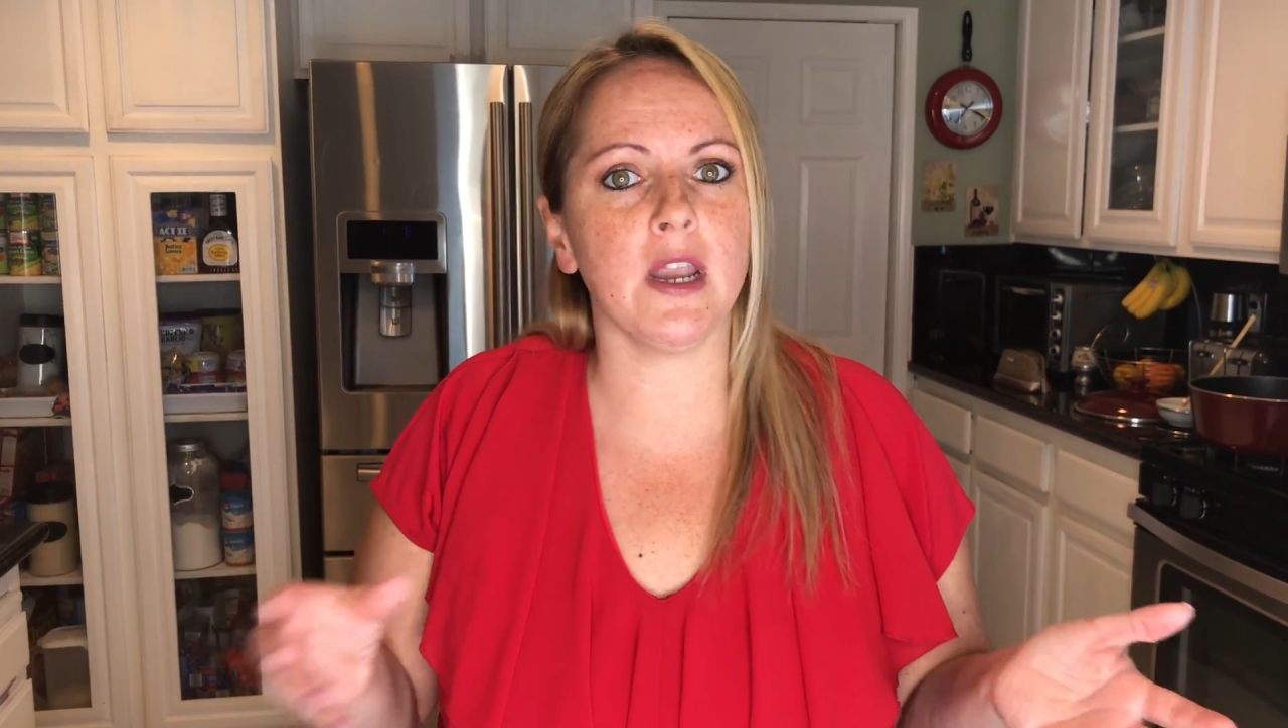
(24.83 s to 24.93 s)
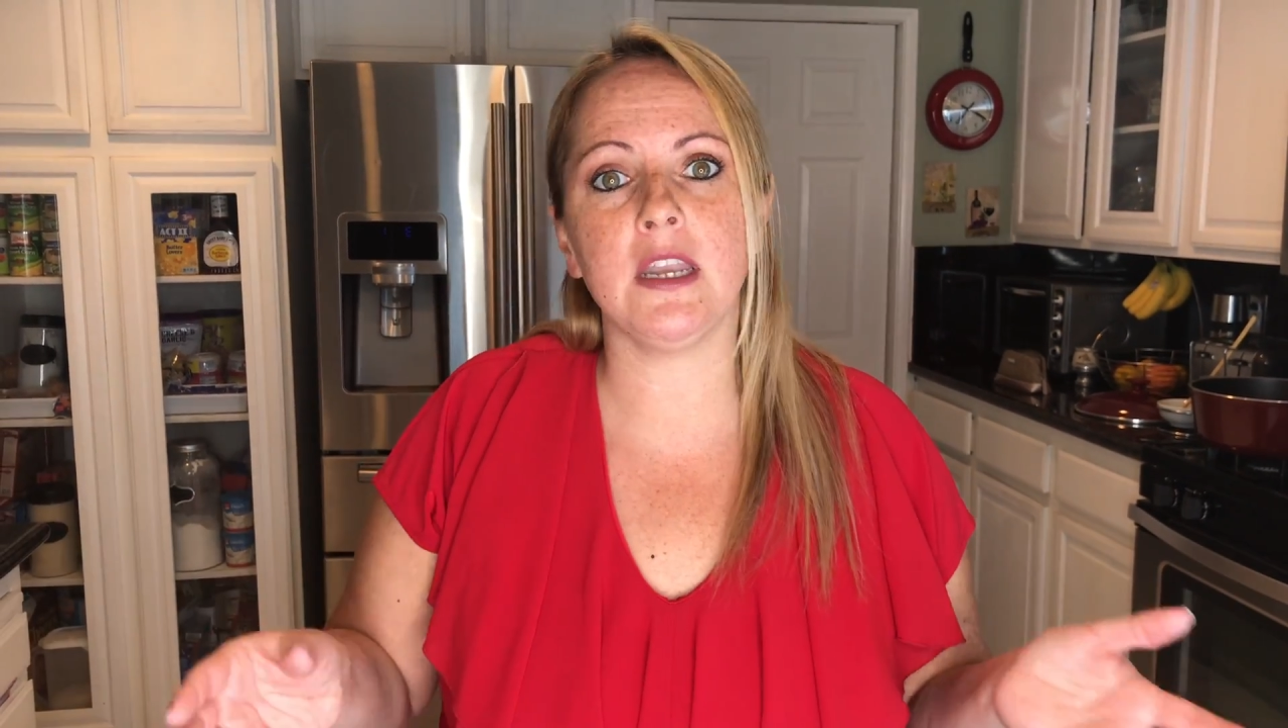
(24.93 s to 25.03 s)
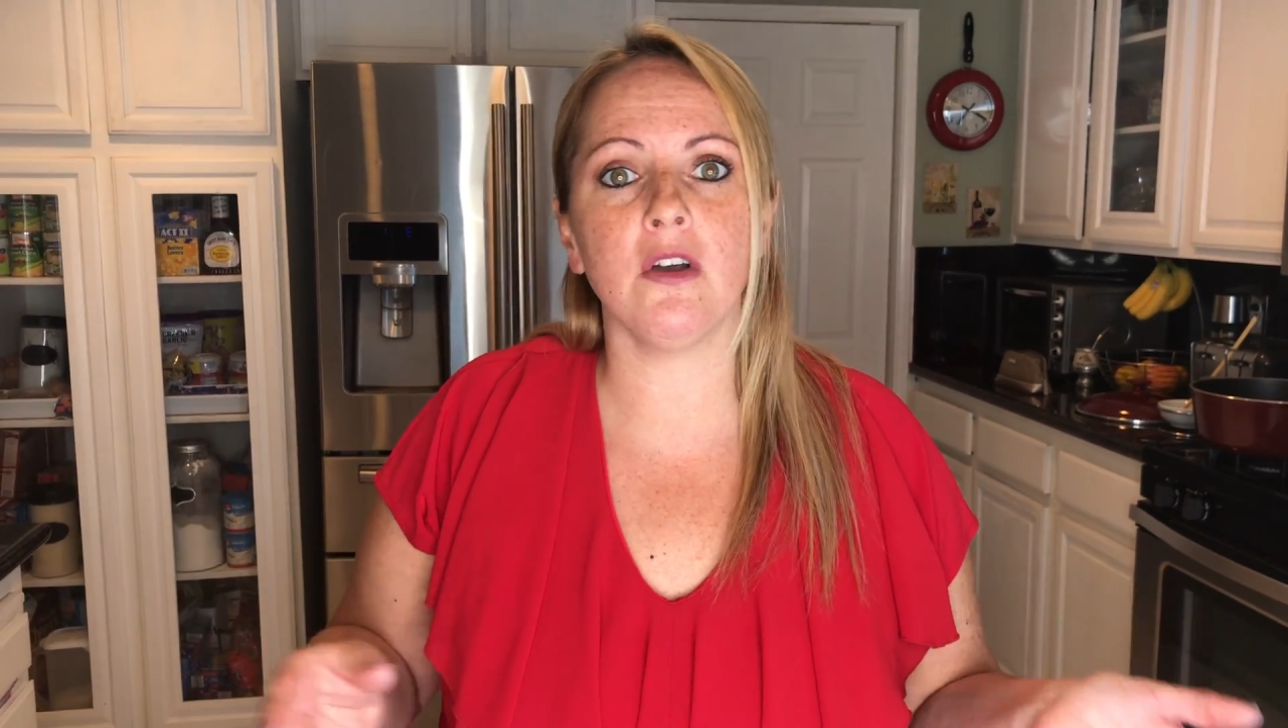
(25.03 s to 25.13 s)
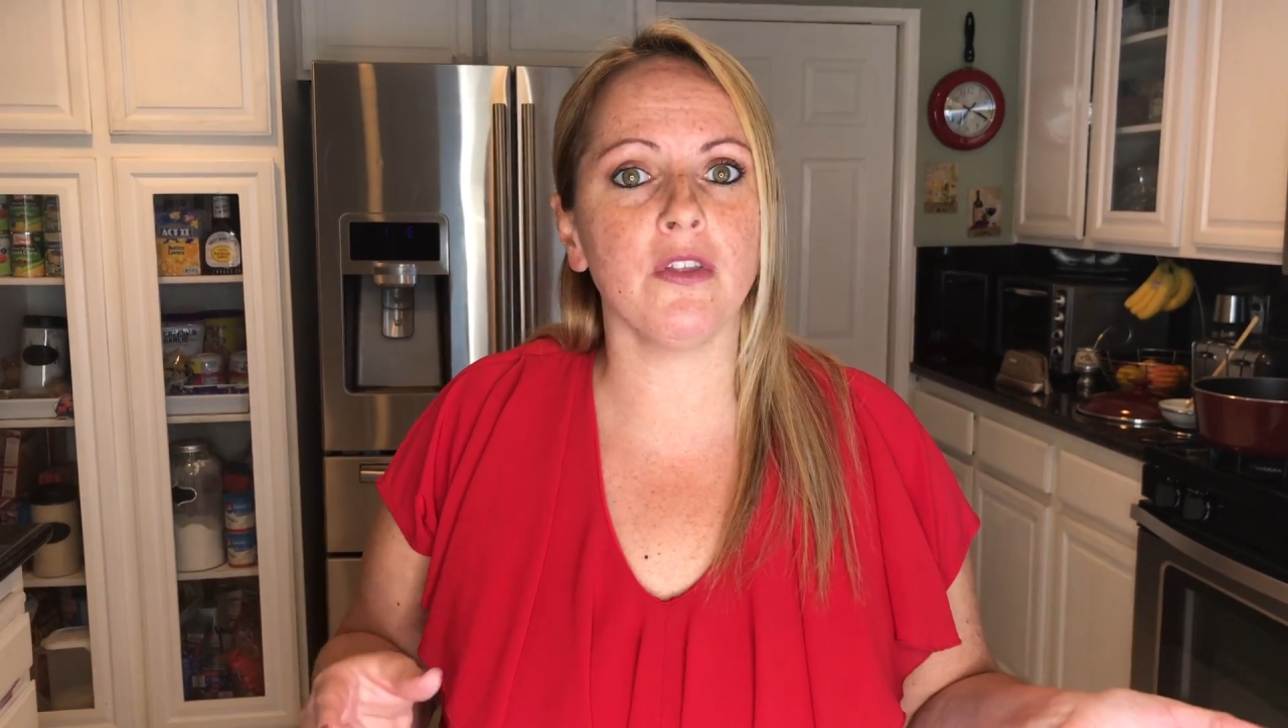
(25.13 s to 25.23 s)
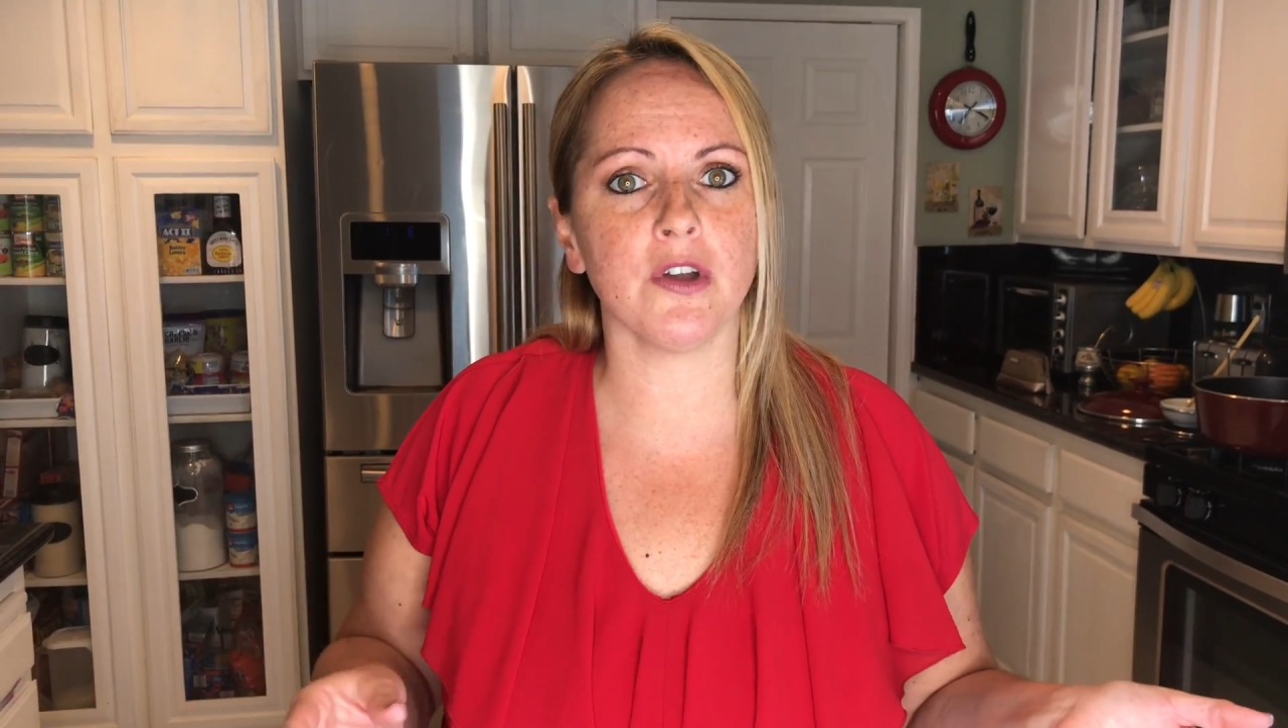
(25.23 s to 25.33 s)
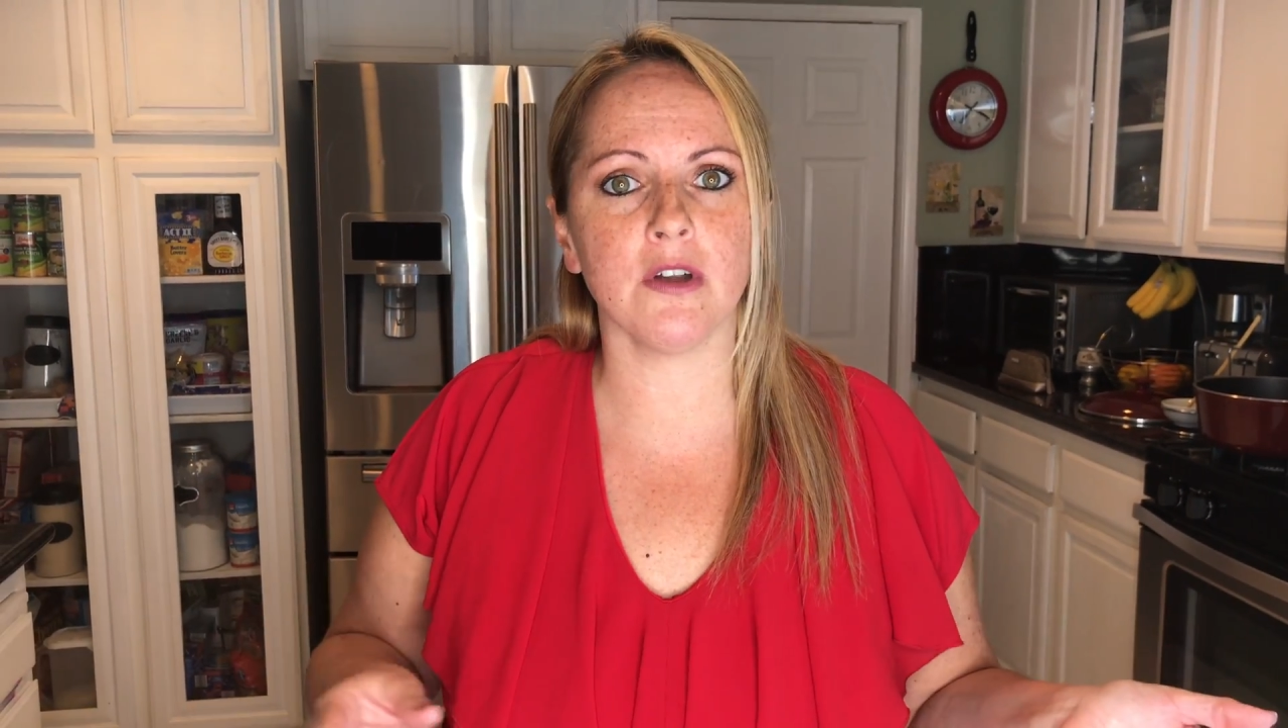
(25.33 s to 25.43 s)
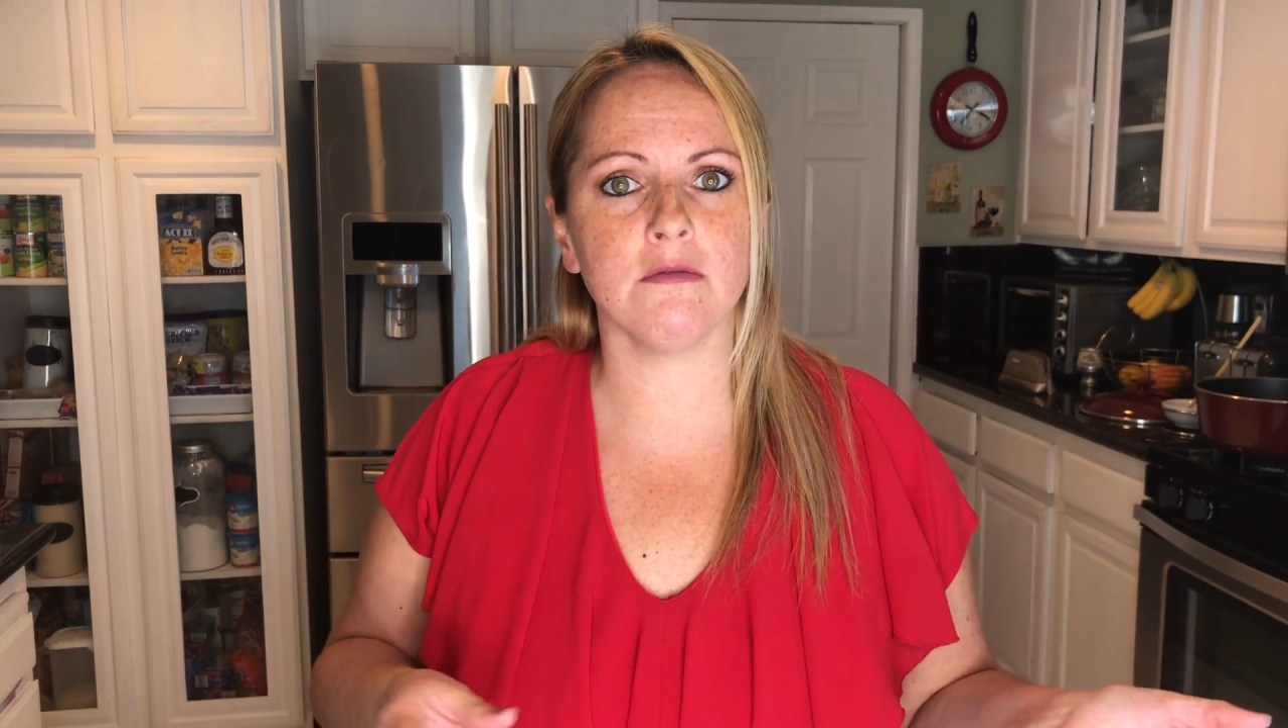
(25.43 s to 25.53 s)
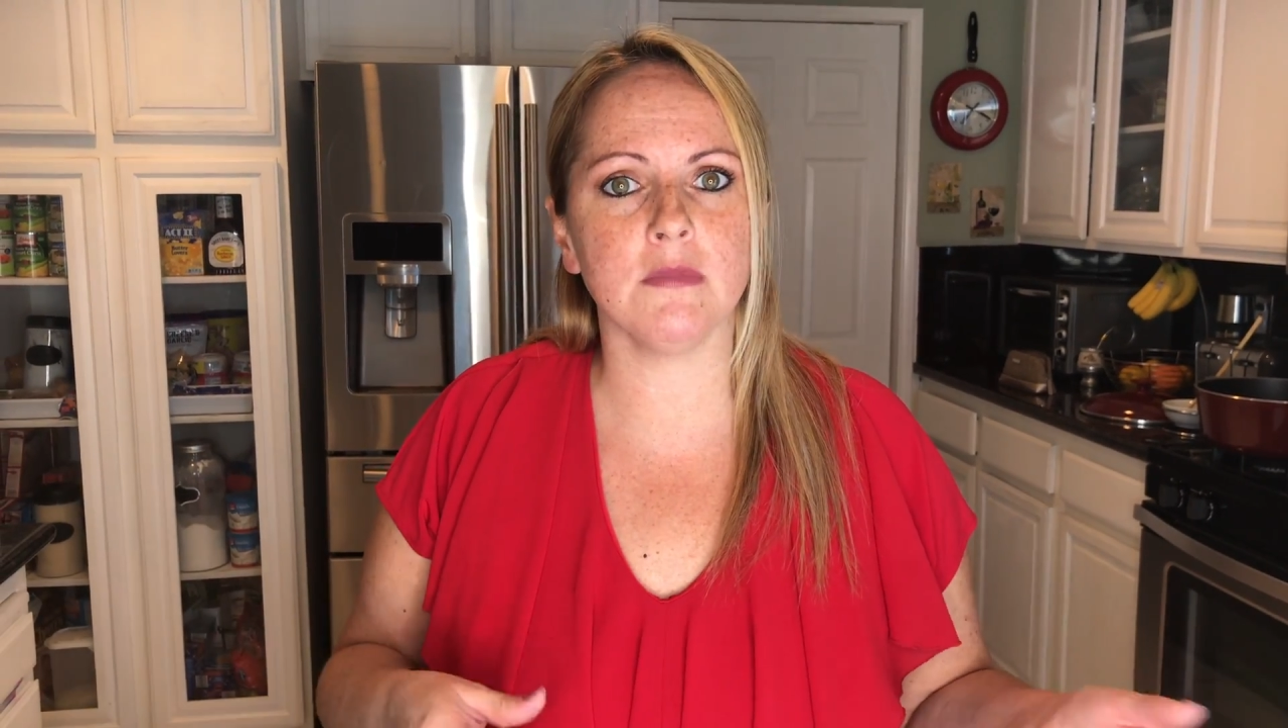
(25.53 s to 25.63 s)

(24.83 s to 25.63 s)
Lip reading: or any